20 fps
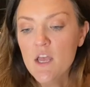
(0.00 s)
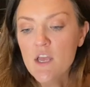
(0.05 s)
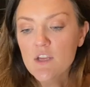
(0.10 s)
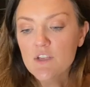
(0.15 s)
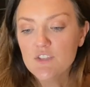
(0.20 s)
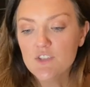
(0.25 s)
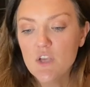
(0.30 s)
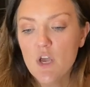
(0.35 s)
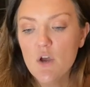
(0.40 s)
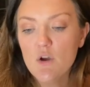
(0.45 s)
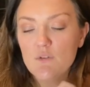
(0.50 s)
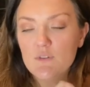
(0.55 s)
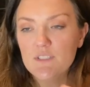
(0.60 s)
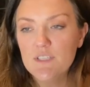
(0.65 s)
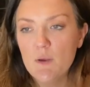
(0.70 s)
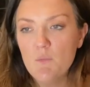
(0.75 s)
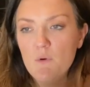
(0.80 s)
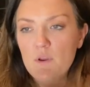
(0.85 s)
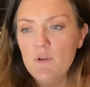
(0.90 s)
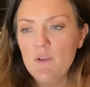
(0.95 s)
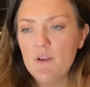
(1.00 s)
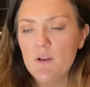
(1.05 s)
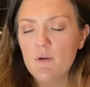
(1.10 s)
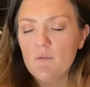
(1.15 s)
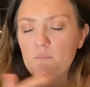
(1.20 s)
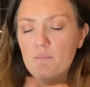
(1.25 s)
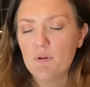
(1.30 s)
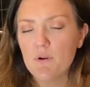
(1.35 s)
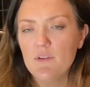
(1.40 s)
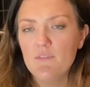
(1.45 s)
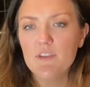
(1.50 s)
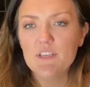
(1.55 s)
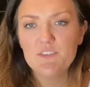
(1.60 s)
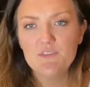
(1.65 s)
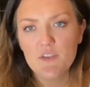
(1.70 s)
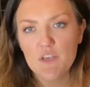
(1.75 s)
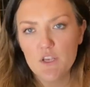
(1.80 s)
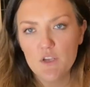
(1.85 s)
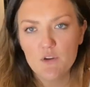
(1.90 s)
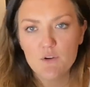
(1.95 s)
So someone in a previous
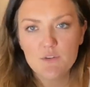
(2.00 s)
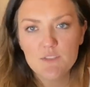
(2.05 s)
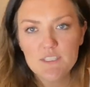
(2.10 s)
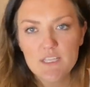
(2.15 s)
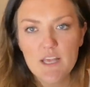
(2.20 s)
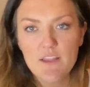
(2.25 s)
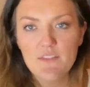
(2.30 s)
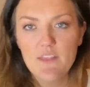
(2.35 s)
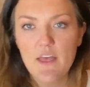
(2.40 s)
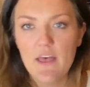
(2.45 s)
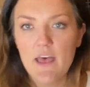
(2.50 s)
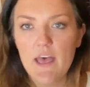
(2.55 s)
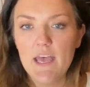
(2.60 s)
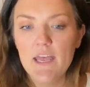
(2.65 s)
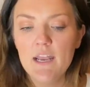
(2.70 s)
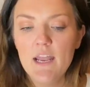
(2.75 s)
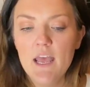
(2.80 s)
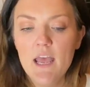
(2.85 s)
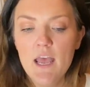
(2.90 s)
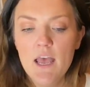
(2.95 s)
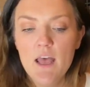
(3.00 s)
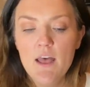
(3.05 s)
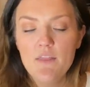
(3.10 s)
video said that